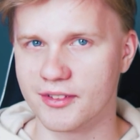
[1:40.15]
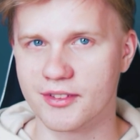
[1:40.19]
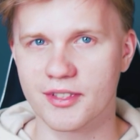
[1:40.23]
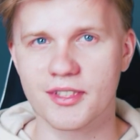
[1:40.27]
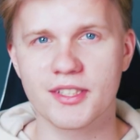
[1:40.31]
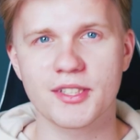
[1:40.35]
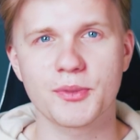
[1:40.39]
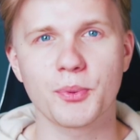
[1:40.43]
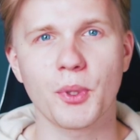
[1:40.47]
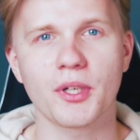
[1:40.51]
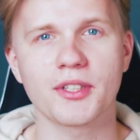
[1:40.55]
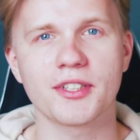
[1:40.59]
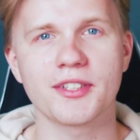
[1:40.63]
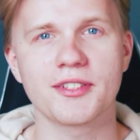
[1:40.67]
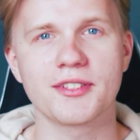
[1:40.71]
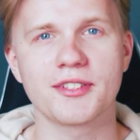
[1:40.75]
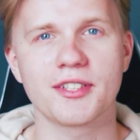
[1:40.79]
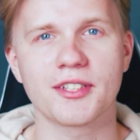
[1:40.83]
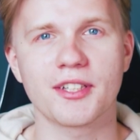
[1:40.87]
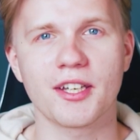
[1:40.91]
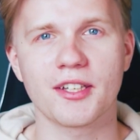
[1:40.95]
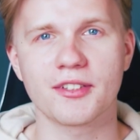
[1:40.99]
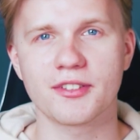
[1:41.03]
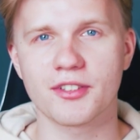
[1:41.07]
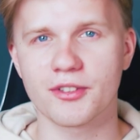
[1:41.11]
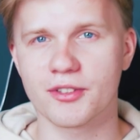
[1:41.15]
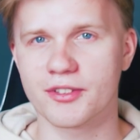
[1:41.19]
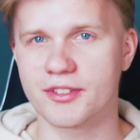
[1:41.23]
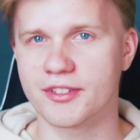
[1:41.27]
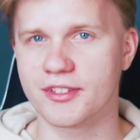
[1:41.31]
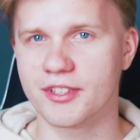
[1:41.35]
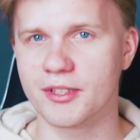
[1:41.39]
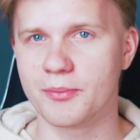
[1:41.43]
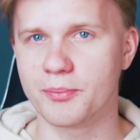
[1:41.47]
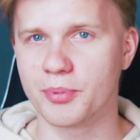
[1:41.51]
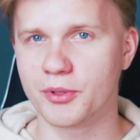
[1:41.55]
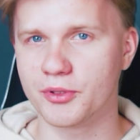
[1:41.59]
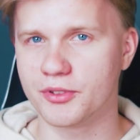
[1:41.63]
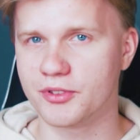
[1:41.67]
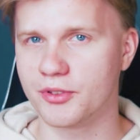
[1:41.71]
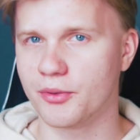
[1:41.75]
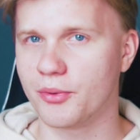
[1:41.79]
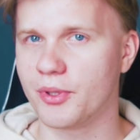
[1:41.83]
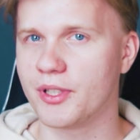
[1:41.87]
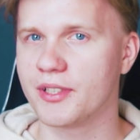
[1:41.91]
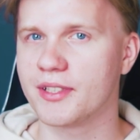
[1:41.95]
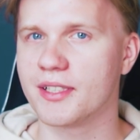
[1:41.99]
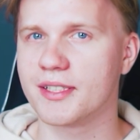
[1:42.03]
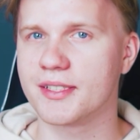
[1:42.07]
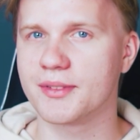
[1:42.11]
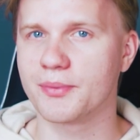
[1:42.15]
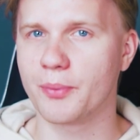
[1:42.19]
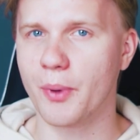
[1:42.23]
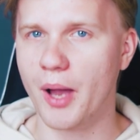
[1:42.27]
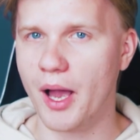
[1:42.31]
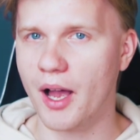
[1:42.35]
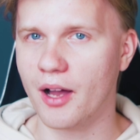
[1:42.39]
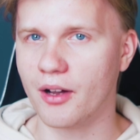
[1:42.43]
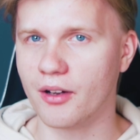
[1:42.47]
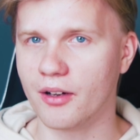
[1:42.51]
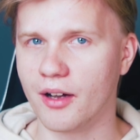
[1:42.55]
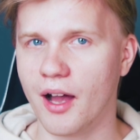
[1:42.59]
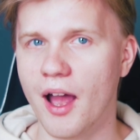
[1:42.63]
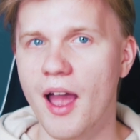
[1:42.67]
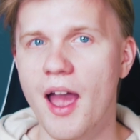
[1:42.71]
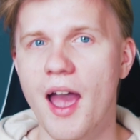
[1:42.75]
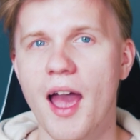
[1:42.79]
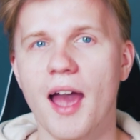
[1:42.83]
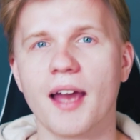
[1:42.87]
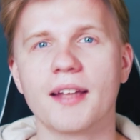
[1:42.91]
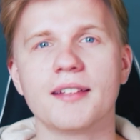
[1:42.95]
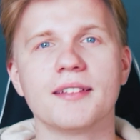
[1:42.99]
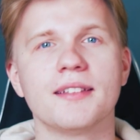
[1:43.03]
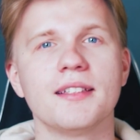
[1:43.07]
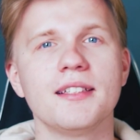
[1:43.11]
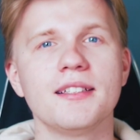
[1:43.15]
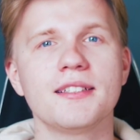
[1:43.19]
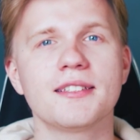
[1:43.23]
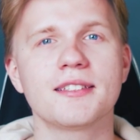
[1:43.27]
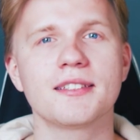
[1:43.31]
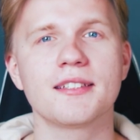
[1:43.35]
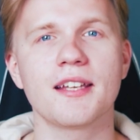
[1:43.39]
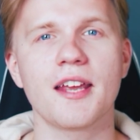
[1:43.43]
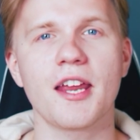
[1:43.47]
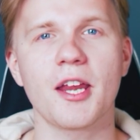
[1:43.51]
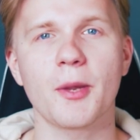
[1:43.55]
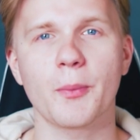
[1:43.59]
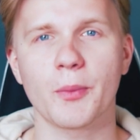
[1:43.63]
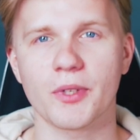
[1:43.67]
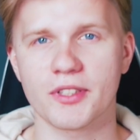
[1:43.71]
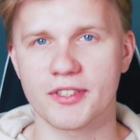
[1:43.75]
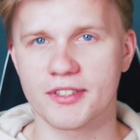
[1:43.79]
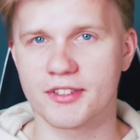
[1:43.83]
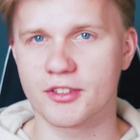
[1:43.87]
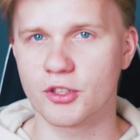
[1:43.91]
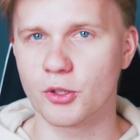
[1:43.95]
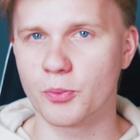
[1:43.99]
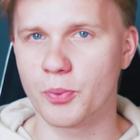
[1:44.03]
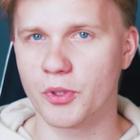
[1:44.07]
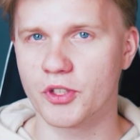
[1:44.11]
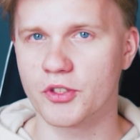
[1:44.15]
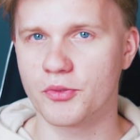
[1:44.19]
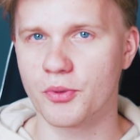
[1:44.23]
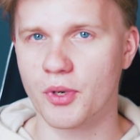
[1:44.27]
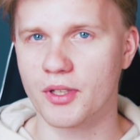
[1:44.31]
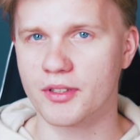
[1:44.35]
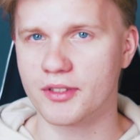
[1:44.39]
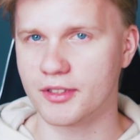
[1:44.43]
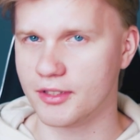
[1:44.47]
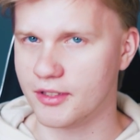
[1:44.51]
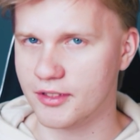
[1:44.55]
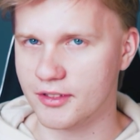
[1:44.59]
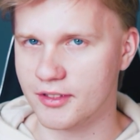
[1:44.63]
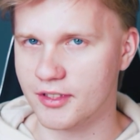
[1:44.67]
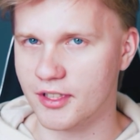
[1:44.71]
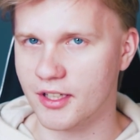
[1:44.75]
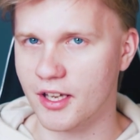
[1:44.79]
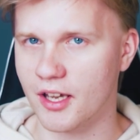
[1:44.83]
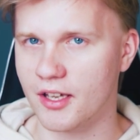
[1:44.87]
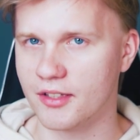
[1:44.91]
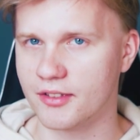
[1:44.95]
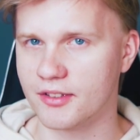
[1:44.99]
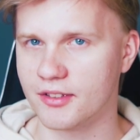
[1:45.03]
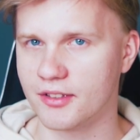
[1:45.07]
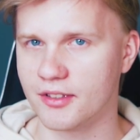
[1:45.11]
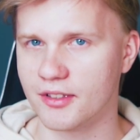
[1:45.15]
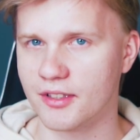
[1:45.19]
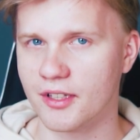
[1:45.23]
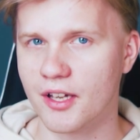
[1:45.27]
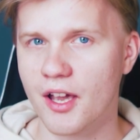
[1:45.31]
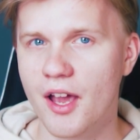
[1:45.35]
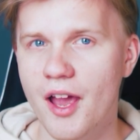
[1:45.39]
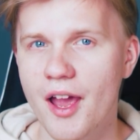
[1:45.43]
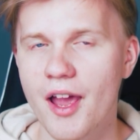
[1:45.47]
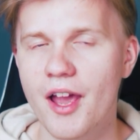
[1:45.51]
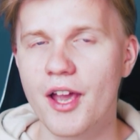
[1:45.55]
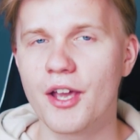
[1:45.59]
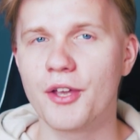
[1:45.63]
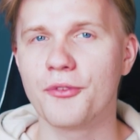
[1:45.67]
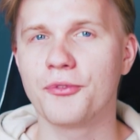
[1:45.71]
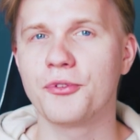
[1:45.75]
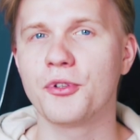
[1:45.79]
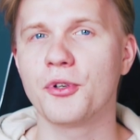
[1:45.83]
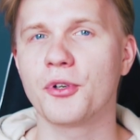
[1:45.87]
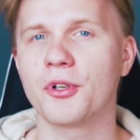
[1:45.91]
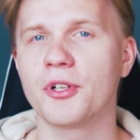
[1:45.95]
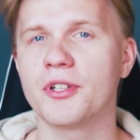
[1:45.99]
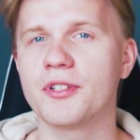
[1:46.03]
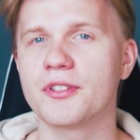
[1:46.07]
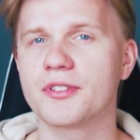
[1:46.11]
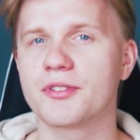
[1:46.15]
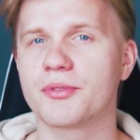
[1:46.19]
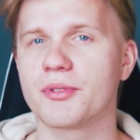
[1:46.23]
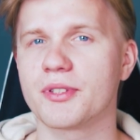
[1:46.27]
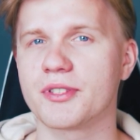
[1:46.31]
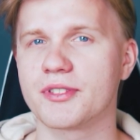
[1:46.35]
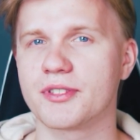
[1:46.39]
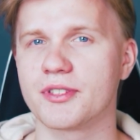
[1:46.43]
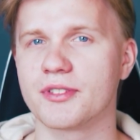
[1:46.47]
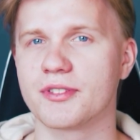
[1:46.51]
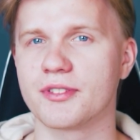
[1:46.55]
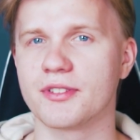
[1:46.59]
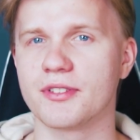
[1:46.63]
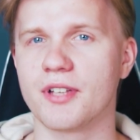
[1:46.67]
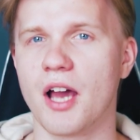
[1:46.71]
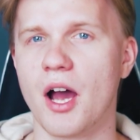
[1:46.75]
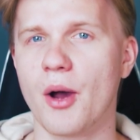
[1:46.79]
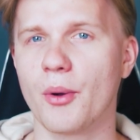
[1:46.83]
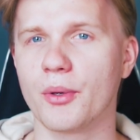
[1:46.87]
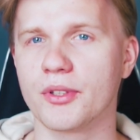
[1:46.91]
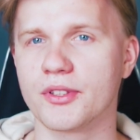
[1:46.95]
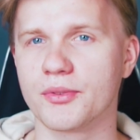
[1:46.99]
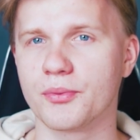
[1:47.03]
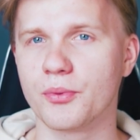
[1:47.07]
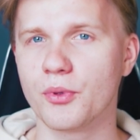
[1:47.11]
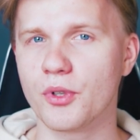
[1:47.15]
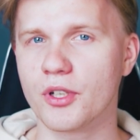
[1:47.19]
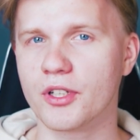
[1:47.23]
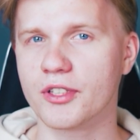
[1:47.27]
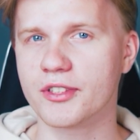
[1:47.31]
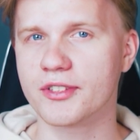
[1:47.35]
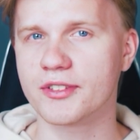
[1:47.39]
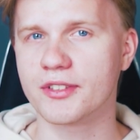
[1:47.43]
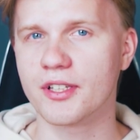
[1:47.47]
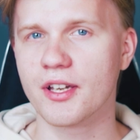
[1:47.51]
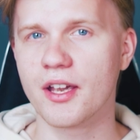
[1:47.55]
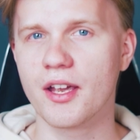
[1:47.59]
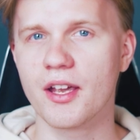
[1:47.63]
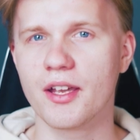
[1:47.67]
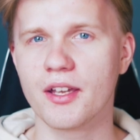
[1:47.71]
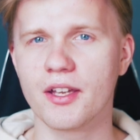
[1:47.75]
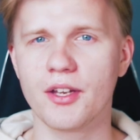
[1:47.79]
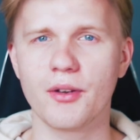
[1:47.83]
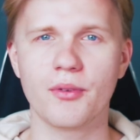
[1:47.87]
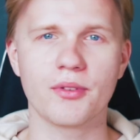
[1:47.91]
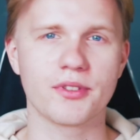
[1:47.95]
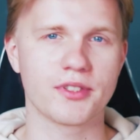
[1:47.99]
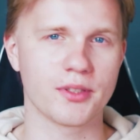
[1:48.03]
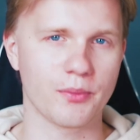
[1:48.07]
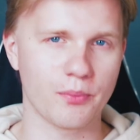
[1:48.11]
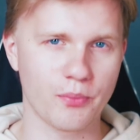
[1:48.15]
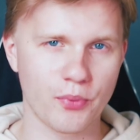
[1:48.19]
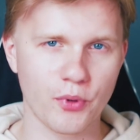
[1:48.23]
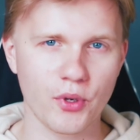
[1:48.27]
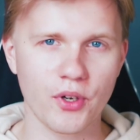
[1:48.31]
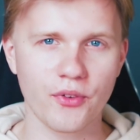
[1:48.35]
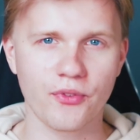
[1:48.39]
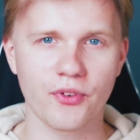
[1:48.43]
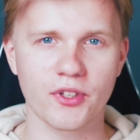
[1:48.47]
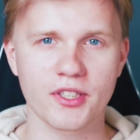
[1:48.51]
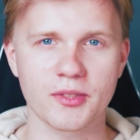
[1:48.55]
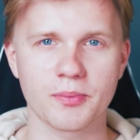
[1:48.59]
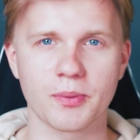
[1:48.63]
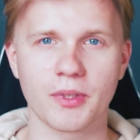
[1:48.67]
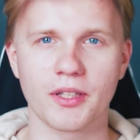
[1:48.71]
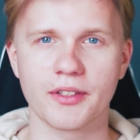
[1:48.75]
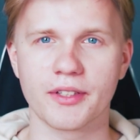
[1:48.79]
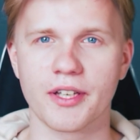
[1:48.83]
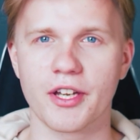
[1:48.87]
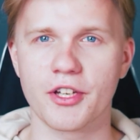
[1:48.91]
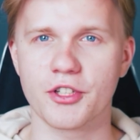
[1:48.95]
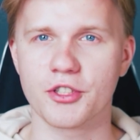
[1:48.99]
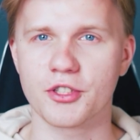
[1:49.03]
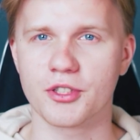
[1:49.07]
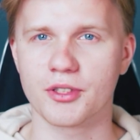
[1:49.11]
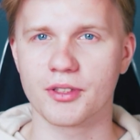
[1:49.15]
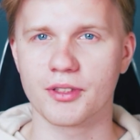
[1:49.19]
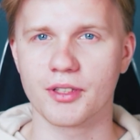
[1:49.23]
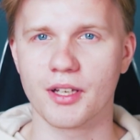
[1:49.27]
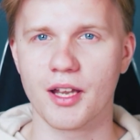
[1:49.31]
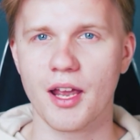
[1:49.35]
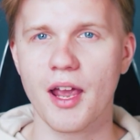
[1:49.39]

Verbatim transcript: This one indicator is simple to read as well, and its name is Super Trend Indicator. If you're interested in how it works, here is a brief explanation.